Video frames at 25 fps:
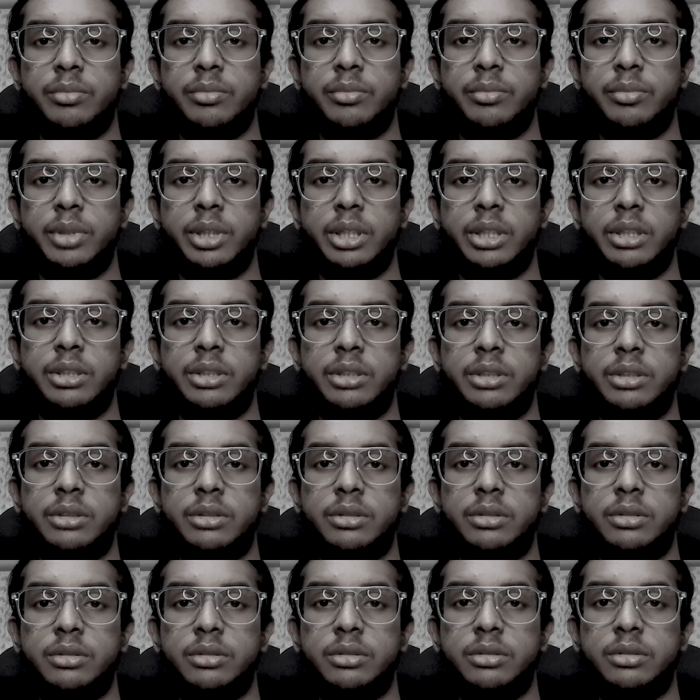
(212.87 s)
But
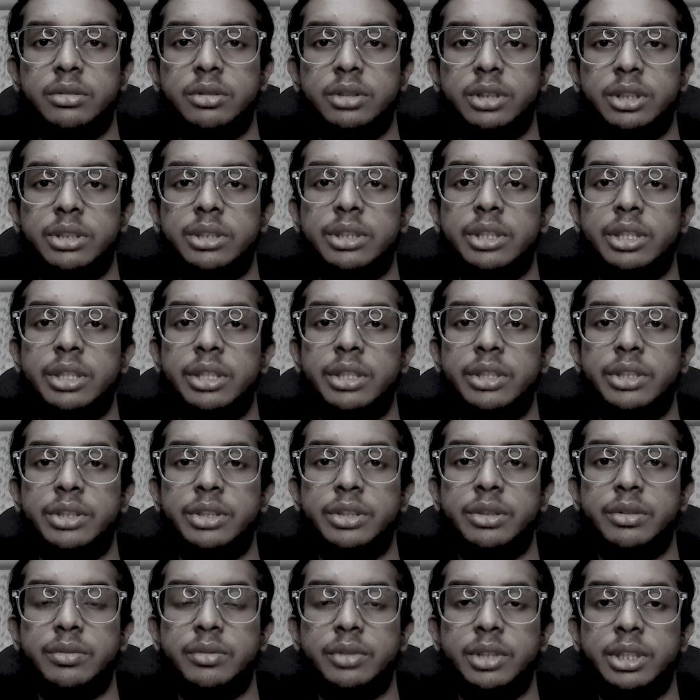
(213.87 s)
his
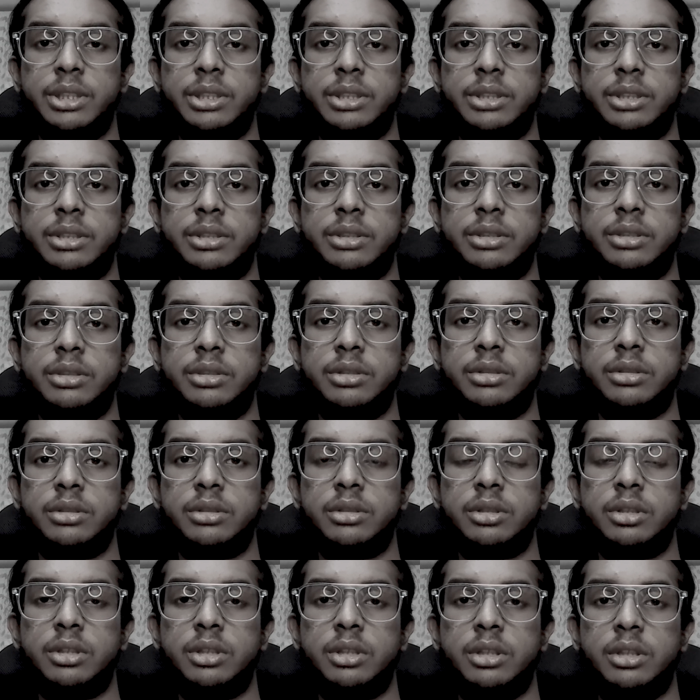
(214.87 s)
condition worsened.
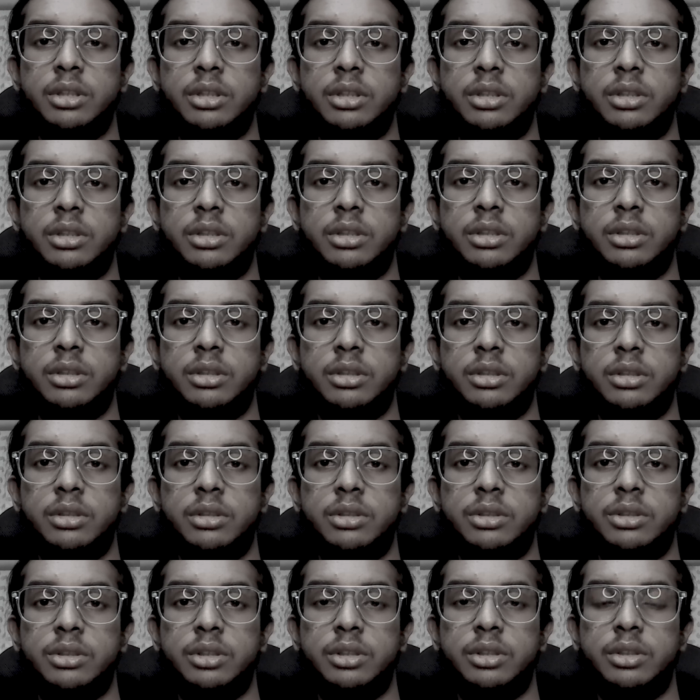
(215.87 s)

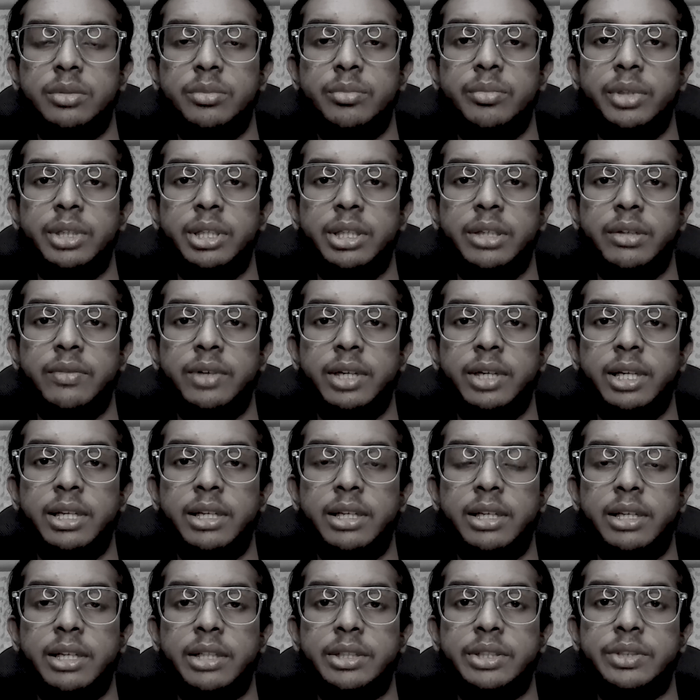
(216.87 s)
Lyudmila
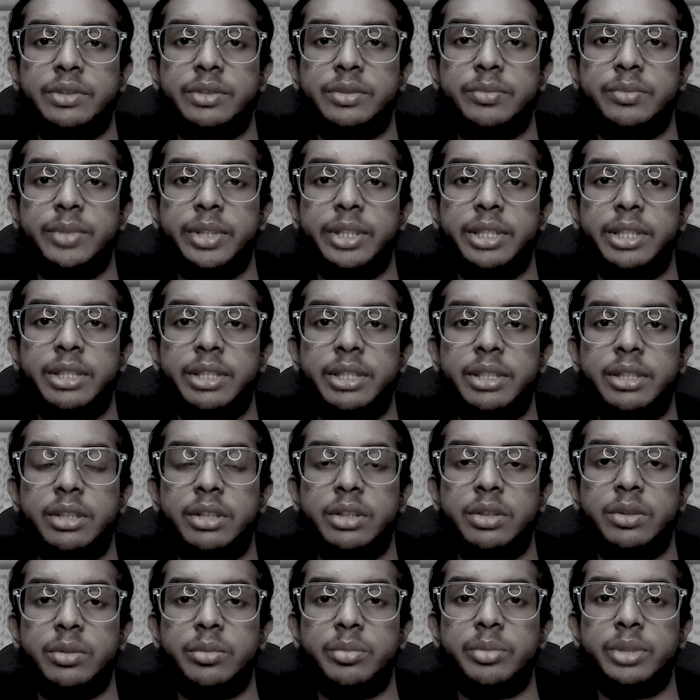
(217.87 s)
felt like she was meeting
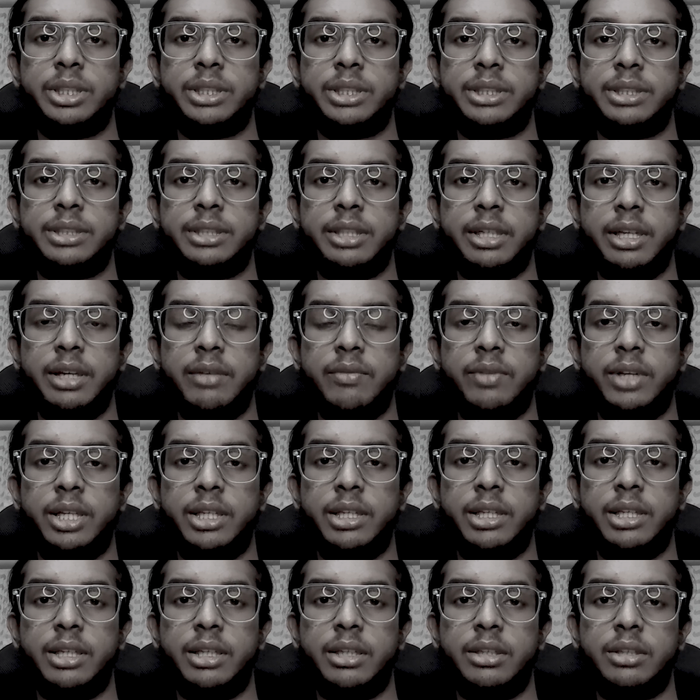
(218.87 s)
a new person
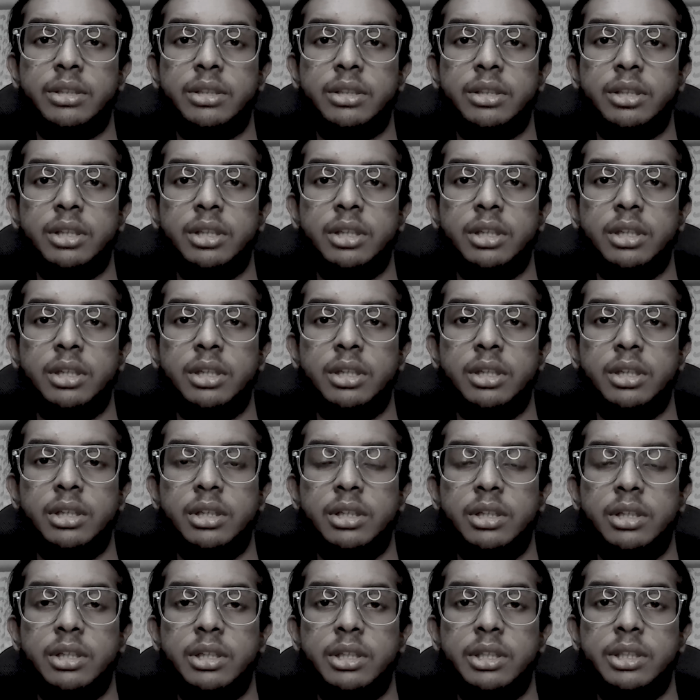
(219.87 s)
every day.
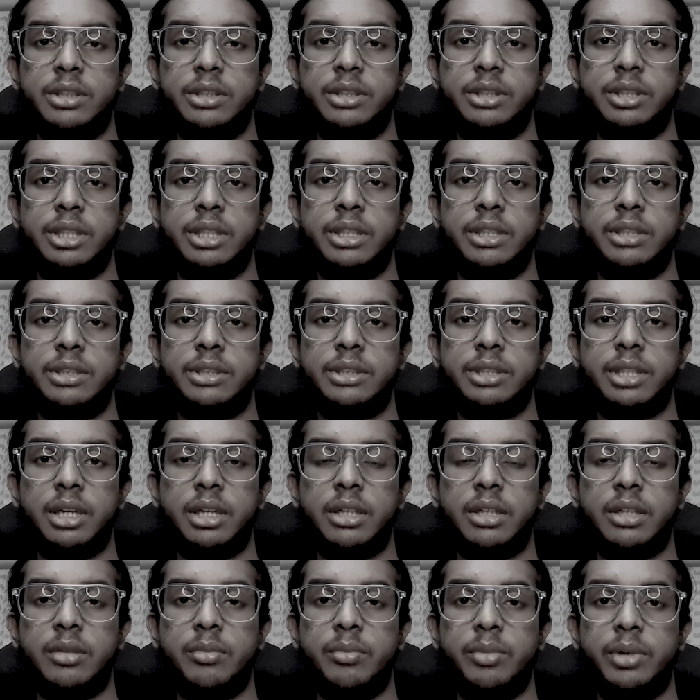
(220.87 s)
His skin
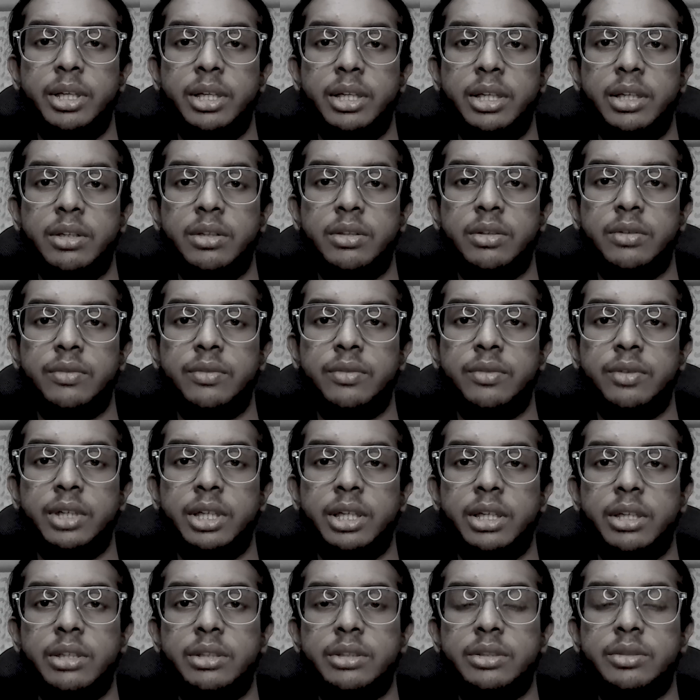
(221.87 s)
started peeling off
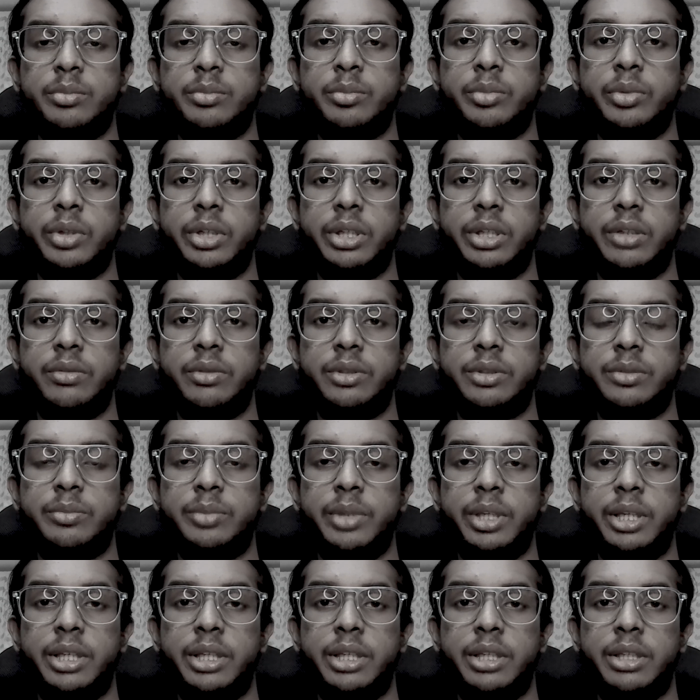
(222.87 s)
and his body was
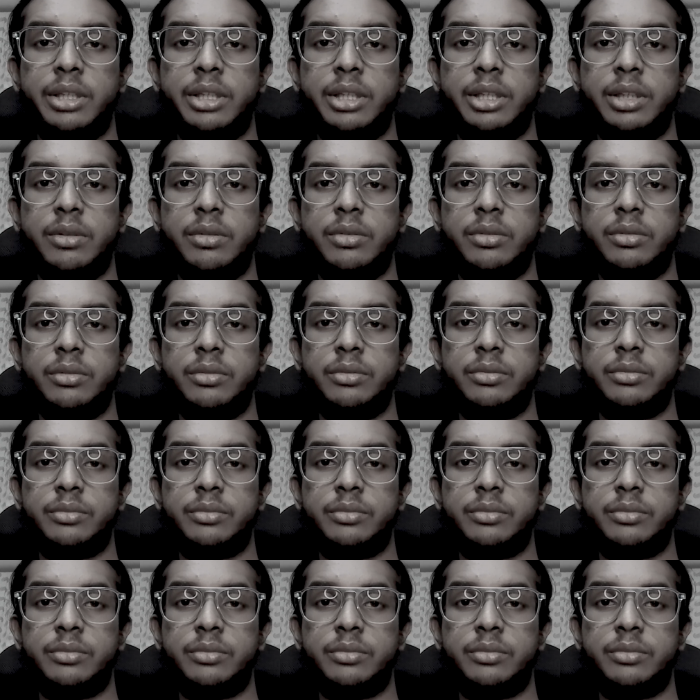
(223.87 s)
breaking down.